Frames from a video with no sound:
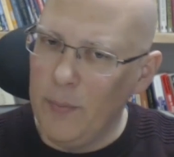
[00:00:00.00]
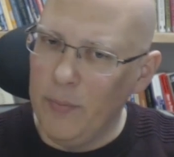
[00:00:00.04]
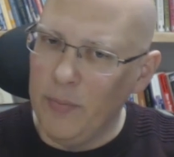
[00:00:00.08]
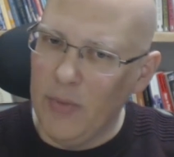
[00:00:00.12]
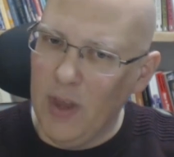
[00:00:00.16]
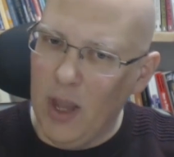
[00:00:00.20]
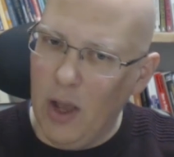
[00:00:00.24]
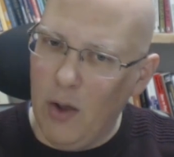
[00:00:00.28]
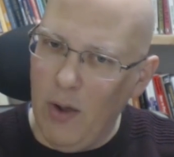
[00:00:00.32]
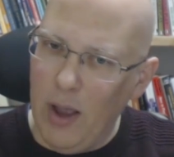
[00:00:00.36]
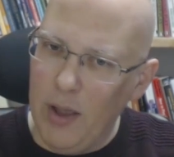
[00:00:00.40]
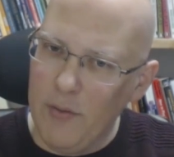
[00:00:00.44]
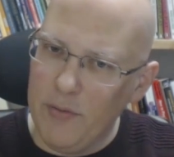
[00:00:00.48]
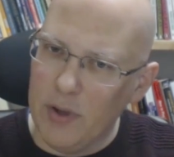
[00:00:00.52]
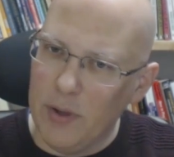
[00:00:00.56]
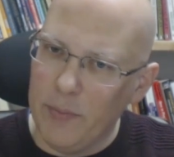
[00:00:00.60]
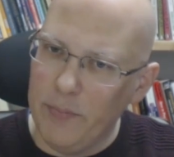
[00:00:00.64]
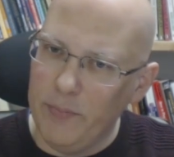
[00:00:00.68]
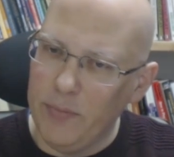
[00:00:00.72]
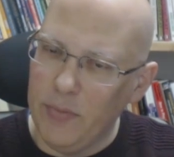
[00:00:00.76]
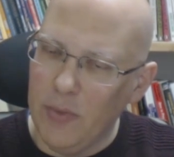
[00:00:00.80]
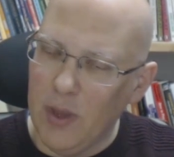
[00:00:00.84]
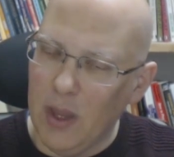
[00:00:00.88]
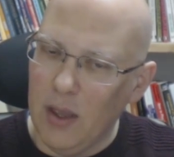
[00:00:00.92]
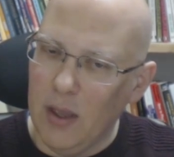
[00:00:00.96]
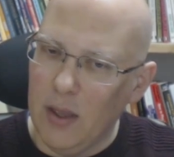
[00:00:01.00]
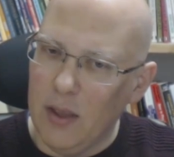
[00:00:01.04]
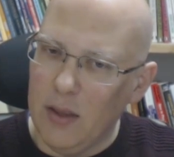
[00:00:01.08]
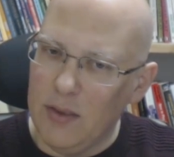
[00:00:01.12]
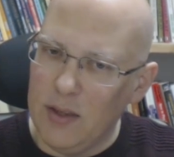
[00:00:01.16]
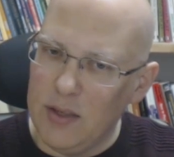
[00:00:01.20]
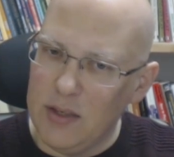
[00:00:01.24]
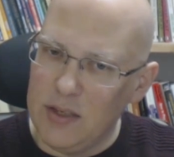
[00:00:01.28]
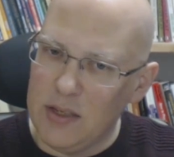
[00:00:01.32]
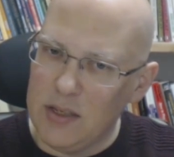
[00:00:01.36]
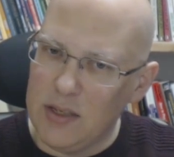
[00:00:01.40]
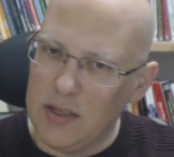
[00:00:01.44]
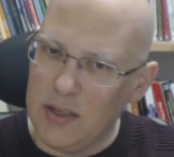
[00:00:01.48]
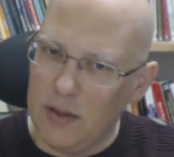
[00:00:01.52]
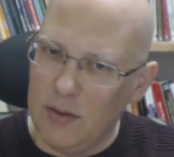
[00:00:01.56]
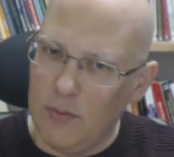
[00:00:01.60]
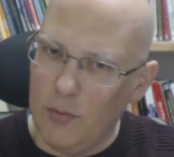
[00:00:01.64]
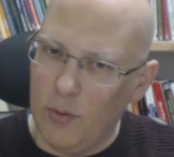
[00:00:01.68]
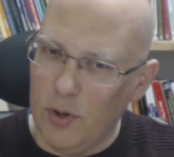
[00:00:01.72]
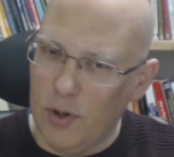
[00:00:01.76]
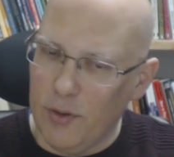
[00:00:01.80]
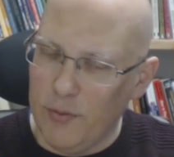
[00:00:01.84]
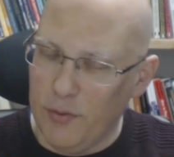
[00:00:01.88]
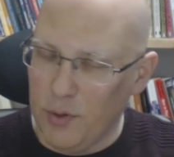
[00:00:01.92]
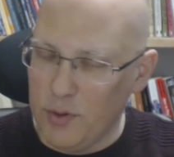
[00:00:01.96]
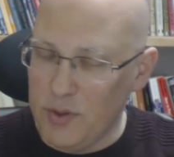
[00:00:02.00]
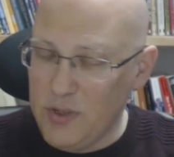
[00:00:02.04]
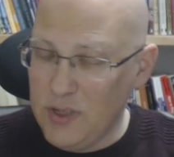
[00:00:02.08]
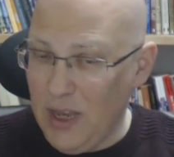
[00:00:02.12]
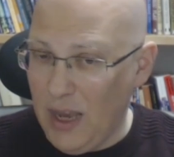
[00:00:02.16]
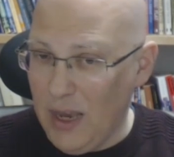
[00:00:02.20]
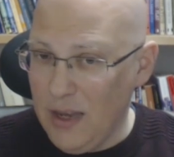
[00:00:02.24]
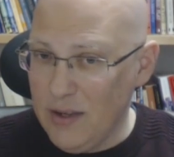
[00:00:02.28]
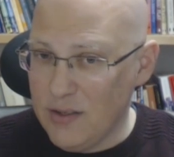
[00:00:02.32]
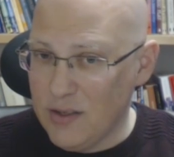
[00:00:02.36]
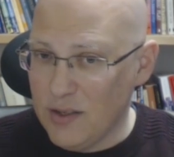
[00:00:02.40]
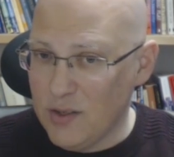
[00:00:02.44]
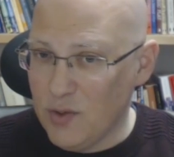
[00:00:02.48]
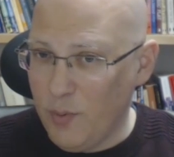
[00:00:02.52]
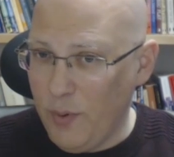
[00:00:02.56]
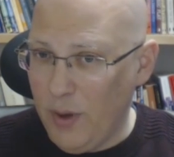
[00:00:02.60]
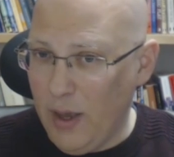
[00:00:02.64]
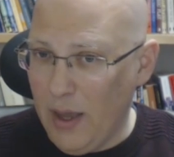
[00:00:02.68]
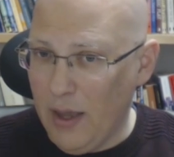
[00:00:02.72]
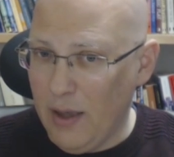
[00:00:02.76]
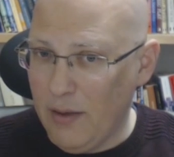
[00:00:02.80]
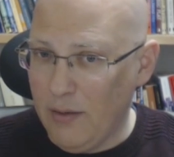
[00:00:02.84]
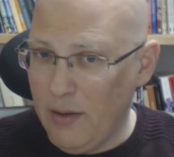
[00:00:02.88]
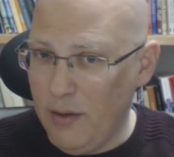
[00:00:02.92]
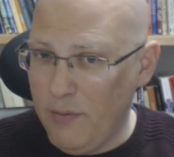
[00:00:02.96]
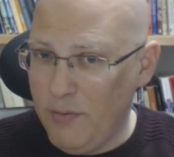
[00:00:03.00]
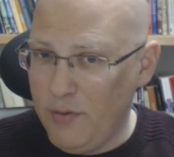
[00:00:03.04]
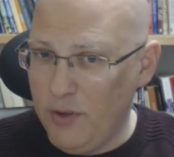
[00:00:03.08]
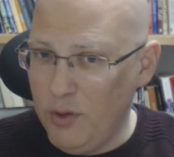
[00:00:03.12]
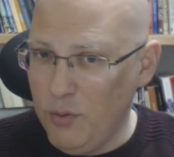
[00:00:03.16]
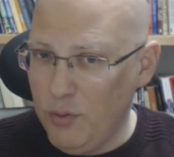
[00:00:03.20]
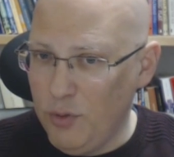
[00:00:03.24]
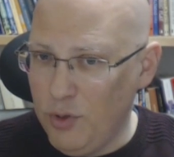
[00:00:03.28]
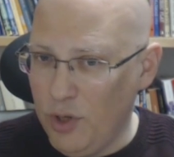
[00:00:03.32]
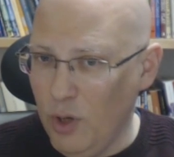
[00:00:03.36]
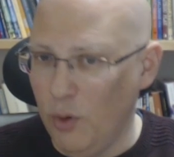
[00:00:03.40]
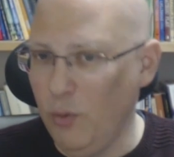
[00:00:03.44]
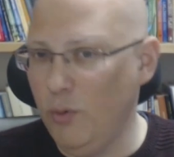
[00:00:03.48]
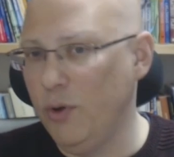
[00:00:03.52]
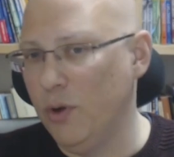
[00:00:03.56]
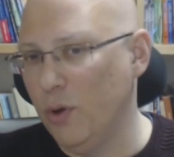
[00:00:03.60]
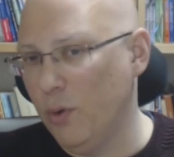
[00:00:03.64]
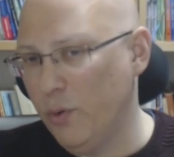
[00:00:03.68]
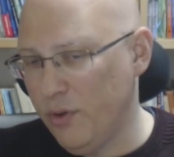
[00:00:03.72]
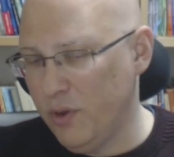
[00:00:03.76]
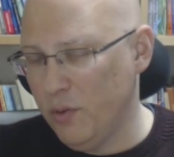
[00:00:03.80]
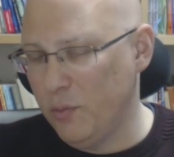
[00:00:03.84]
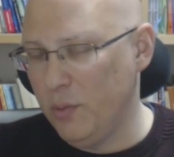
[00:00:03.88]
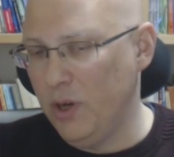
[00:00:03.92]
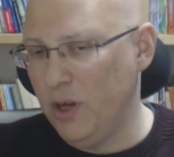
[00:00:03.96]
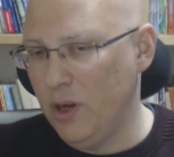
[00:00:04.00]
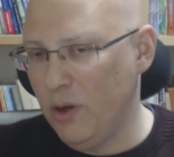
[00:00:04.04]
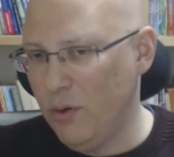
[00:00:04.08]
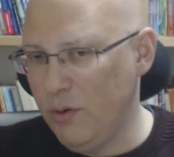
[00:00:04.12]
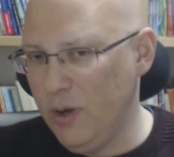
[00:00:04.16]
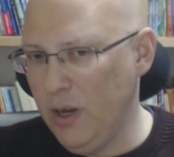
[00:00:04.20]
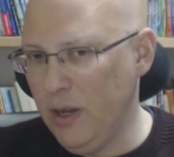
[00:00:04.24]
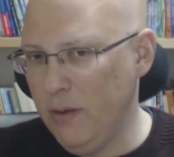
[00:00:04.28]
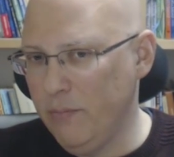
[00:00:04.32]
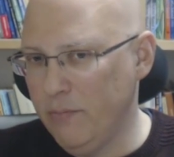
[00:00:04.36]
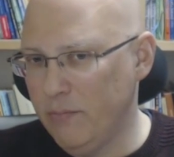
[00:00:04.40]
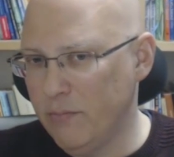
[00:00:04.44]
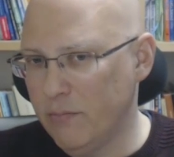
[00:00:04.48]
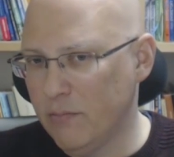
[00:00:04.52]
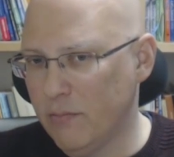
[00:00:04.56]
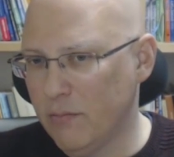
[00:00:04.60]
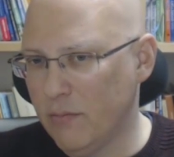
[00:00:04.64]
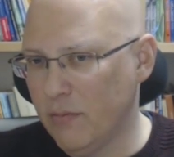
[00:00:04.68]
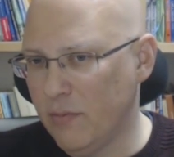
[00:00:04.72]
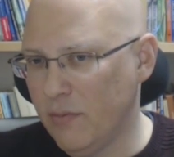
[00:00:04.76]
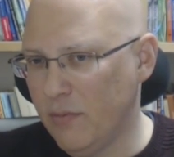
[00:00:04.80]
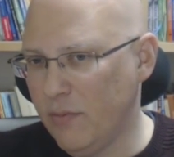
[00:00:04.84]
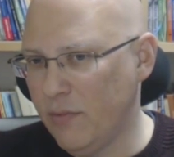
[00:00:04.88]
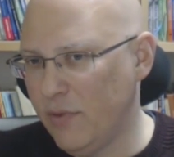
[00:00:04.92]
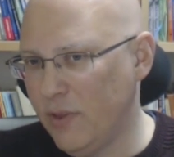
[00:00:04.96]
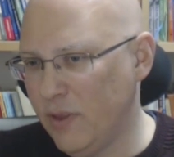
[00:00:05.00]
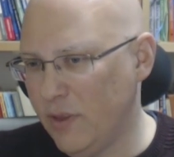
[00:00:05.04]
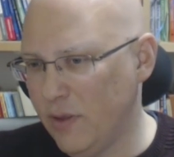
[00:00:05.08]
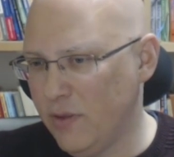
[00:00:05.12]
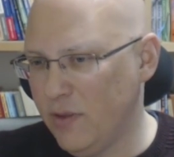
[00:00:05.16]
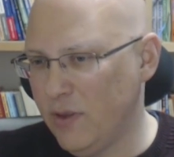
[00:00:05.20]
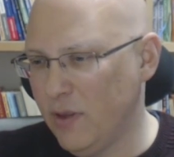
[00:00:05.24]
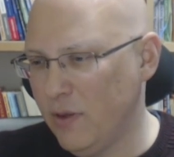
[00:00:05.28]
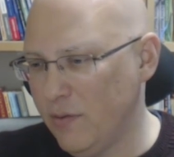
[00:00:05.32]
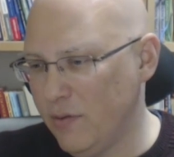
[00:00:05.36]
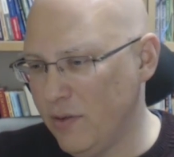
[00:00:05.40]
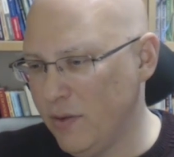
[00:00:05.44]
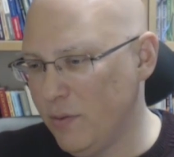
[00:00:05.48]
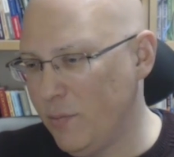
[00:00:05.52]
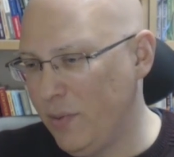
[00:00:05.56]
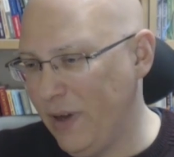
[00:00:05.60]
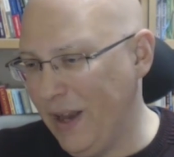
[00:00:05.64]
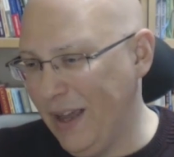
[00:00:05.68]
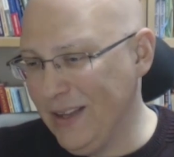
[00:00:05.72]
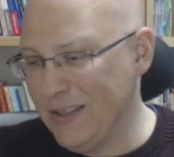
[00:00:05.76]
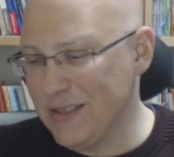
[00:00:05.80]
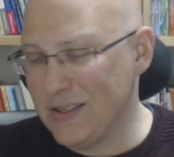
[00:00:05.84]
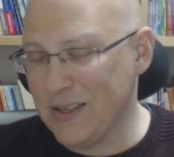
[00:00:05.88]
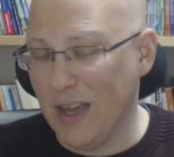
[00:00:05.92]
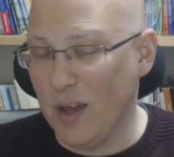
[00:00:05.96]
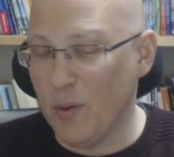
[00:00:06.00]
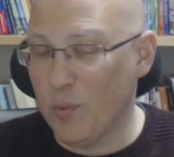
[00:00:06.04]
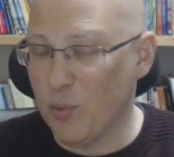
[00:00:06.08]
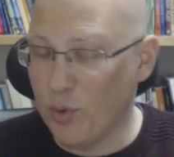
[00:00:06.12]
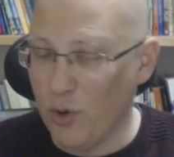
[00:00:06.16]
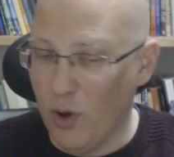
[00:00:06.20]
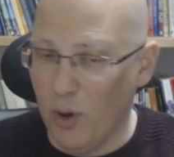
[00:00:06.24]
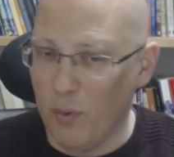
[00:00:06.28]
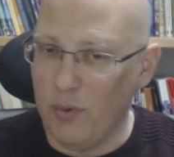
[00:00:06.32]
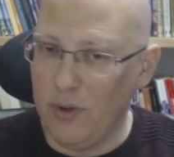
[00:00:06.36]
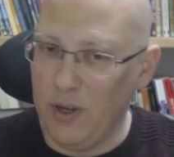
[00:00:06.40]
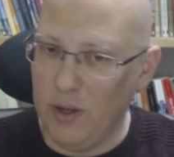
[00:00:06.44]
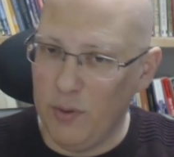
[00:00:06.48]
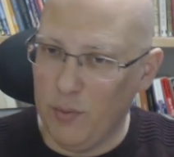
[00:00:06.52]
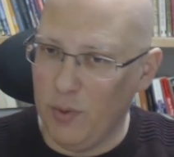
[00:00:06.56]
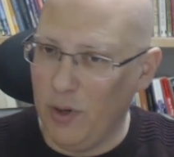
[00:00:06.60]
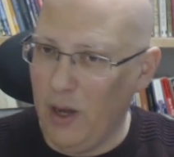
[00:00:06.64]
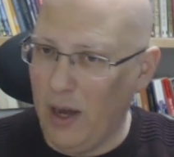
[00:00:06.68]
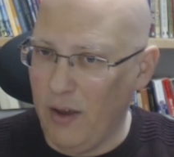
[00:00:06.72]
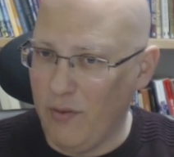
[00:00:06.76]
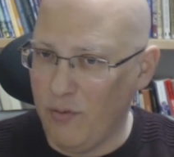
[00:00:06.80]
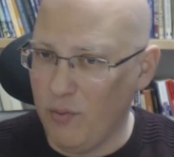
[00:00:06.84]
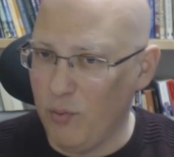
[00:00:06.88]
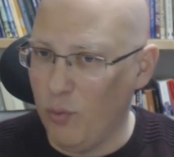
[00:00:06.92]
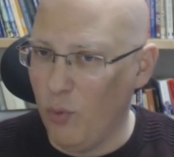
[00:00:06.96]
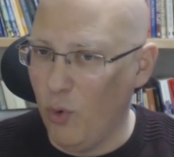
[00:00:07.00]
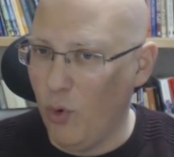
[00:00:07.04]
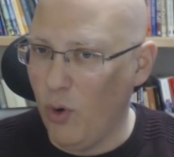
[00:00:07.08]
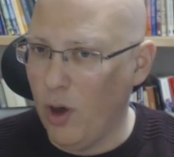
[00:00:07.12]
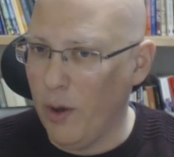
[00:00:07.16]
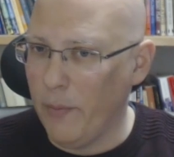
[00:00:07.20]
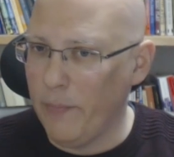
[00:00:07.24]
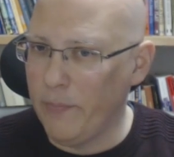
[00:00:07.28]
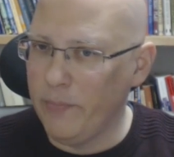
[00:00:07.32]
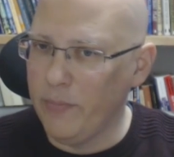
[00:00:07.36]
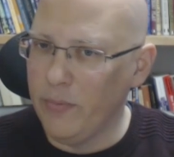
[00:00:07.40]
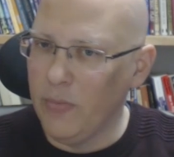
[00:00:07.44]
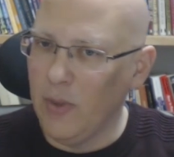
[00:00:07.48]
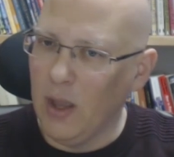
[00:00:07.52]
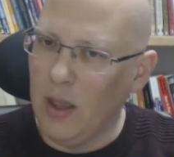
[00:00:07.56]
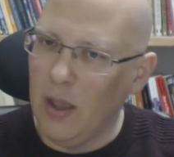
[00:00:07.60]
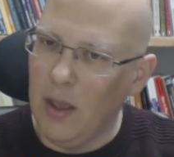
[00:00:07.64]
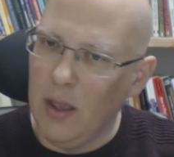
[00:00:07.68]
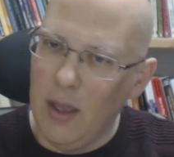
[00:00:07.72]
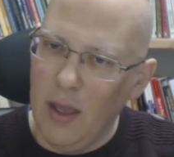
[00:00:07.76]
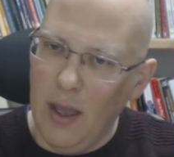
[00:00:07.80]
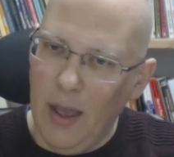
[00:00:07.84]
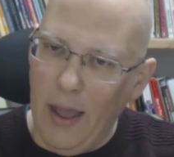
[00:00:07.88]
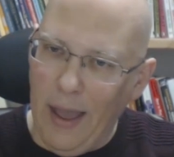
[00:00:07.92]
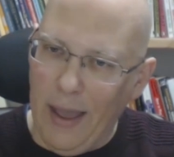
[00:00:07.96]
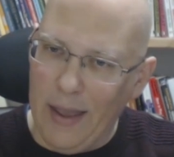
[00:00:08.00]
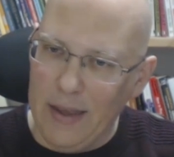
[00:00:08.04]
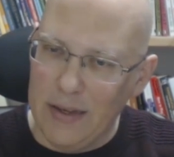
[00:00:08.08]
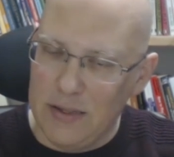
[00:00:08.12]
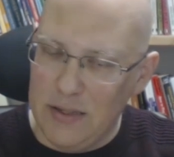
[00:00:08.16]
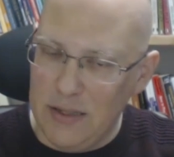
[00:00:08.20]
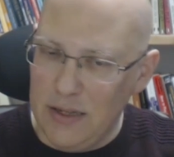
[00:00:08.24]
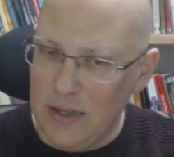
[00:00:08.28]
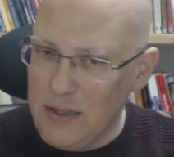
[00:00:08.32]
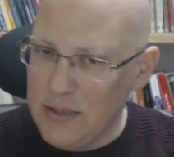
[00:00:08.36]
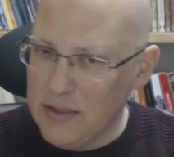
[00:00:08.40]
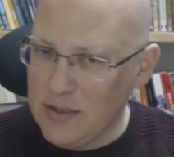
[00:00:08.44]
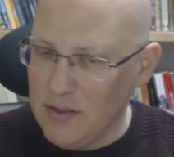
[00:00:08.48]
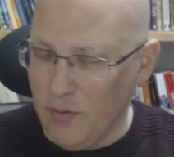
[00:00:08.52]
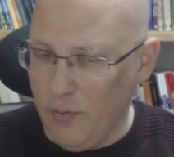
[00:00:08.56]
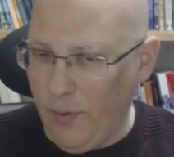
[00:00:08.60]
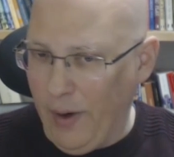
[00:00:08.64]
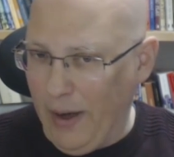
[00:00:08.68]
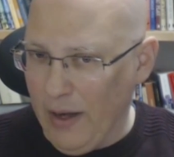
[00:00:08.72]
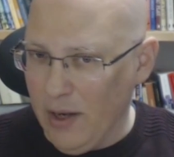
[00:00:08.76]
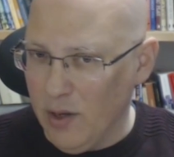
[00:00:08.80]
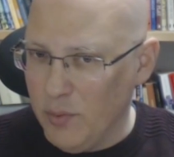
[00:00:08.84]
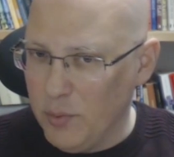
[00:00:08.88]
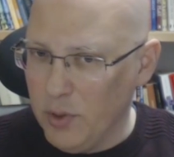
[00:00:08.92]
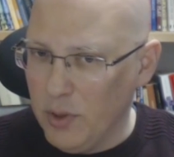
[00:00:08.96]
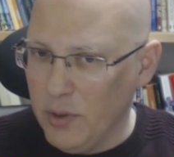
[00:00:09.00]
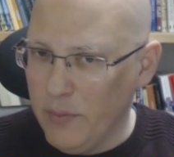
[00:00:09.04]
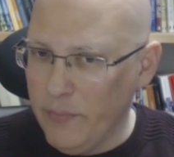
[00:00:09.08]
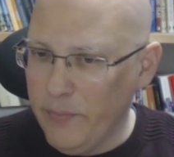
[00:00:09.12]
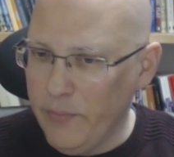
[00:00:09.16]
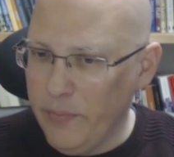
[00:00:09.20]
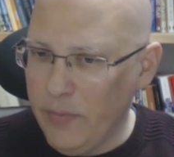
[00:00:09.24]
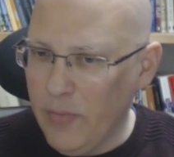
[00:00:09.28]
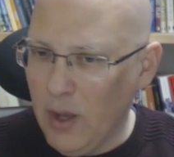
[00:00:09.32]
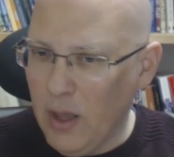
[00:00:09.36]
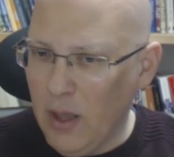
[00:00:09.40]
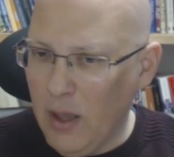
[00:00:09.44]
However, this is one of those cases where if you don't know the Benoni, the black side probably will have more ideas available.